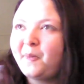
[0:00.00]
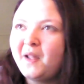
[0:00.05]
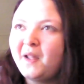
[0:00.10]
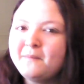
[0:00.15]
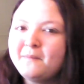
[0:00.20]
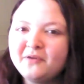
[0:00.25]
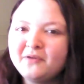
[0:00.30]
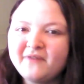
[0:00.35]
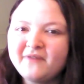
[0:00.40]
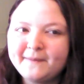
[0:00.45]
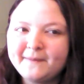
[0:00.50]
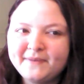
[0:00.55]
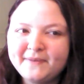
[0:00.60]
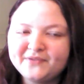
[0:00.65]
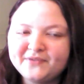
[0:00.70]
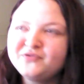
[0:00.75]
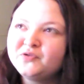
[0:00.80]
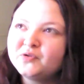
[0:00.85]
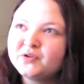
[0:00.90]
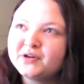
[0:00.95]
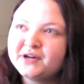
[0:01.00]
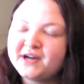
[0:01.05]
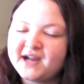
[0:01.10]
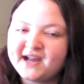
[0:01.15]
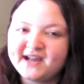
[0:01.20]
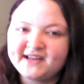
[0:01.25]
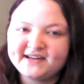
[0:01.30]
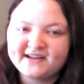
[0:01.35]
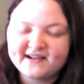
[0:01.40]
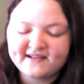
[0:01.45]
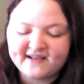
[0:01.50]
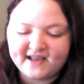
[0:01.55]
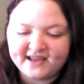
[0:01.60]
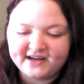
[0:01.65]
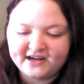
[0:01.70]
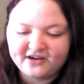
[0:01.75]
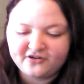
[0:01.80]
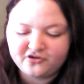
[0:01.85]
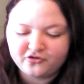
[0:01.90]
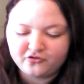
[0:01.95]
But right before I
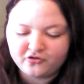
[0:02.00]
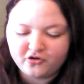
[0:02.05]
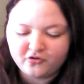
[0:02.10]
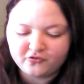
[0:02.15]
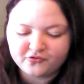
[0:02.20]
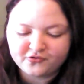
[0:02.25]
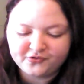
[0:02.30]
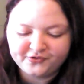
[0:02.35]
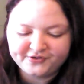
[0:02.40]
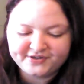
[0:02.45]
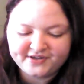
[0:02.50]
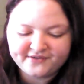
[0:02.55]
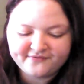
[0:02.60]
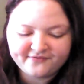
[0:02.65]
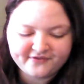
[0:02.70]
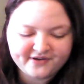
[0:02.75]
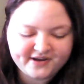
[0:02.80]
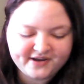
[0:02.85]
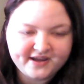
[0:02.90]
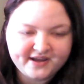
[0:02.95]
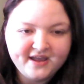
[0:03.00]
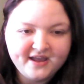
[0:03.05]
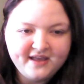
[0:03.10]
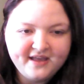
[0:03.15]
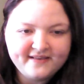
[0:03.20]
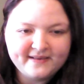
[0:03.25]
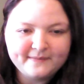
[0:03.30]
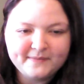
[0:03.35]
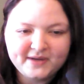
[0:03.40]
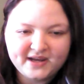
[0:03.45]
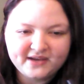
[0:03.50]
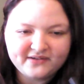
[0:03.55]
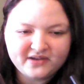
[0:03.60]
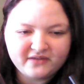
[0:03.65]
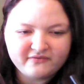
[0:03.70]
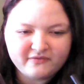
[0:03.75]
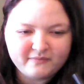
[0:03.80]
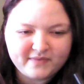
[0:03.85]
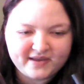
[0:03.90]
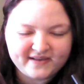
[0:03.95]
decided to go cruelty-free, somebody had
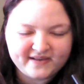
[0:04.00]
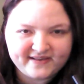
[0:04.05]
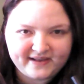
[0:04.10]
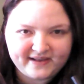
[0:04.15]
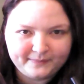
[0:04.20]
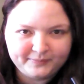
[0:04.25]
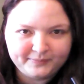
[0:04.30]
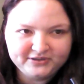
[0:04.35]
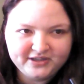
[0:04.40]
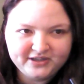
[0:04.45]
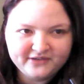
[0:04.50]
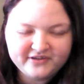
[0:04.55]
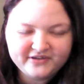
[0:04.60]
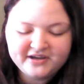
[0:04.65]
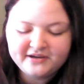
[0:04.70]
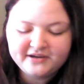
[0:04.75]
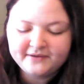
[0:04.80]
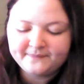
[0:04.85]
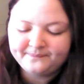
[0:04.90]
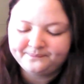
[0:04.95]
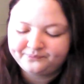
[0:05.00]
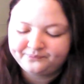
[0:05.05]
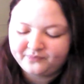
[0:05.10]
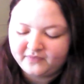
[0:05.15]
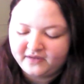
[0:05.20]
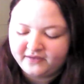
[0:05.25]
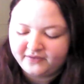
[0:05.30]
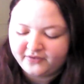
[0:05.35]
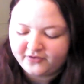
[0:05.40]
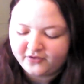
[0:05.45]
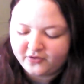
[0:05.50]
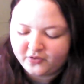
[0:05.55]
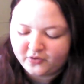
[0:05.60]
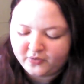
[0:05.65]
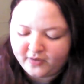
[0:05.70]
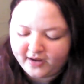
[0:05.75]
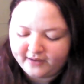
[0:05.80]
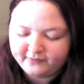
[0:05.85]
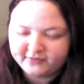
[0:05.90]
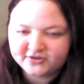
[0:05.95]
given me a sample of it, and so
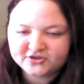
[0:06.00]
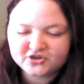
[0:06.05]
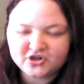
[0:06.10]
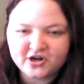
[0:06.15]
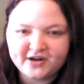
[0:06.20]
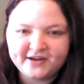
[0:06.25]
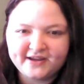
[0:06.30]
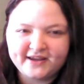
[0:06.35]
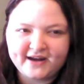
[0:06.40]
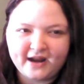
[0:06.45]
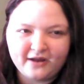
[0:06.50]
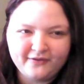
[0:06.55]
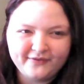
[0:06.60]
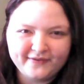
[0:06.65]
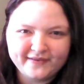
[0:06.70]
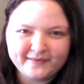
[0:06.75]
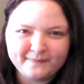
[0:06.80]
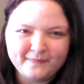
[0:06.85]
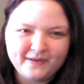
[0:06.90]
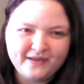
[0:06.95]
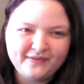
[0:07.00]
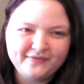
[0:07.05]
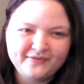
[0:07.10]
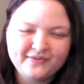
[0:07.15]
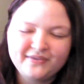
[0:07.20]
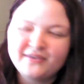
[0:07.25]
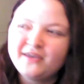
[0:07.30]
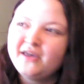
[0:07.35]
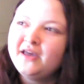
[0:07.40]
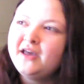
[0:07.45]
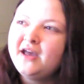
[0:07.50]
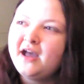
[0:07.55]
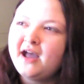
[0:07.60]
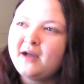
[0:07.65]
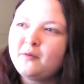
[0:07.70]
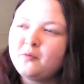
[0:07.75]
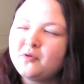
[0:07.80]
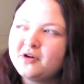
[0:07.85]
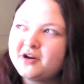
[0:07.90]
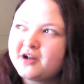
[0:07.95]
I was trying it out this month. I
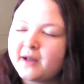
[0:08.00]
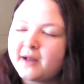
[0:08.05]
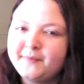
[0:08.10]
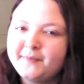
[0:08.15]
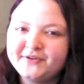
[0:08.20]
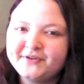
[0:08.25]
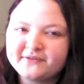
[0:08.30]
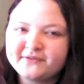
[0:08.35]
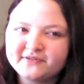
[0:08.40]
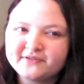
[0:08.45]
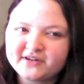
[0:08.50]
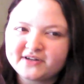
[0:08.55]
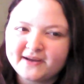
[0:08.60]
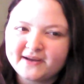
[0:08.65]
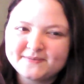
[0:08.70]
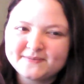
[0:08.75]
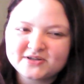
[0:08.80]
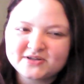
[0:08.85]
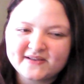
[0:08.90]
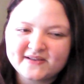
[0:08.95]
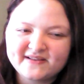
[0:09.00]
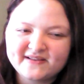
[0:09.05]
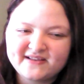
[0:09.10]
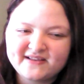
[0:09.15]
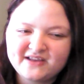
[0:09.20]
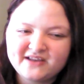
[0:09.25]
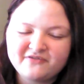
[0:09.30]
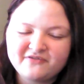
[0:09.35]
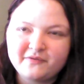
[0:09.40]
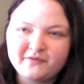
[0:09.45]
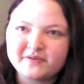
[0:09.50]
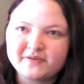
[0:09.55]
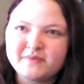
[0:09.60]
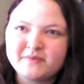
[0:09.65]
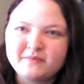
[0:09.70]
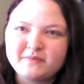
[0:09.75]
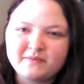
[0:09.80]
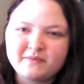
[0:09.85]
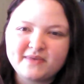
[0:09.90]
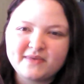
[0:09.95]
wore it a couple different times just to see if it was
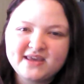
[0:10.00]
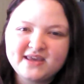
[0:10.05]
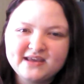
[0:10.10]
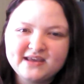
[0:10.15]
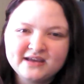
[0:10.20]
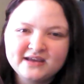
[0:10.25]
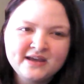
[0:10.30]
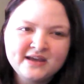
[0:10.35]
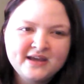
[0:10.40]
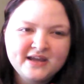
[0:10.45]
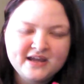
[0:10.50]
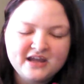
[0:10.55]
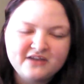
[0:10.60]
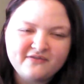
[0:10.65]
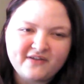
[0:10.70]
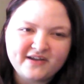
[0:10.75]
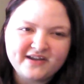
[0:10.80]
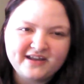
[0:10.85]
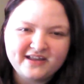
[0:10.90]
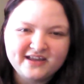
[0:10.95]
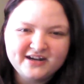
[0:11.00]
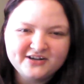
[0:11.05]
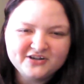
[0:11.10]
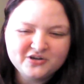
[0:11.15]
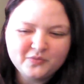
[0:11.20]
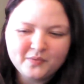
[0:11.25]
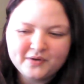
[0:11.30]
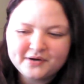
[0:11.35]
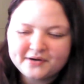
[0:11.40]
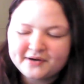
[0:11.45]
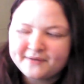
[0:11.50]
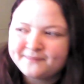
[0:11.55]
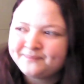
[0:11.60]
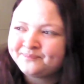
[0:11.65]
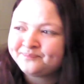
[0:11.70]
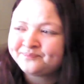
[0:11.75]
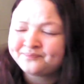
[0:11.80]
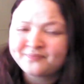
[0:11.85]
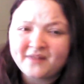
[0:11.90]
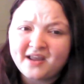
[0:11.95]
maybe me, if I could get it to work.
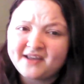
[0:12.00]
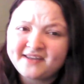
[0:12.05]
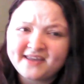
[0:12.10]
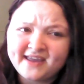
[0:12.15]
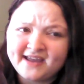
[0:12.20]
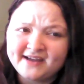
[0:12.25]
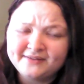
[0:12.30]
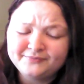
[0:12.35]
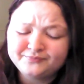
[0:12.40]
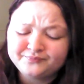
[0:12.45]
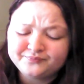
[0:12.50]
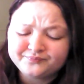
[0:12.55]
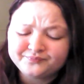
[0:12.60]
I can't.